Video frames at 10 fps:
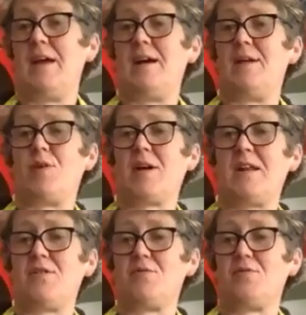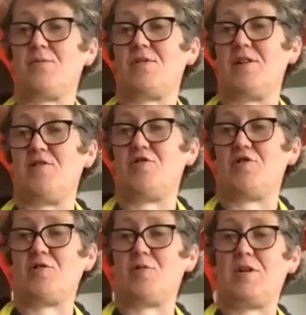And we kind of thought it was an
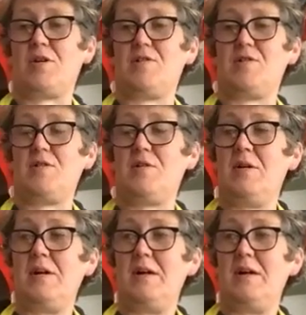interesting one to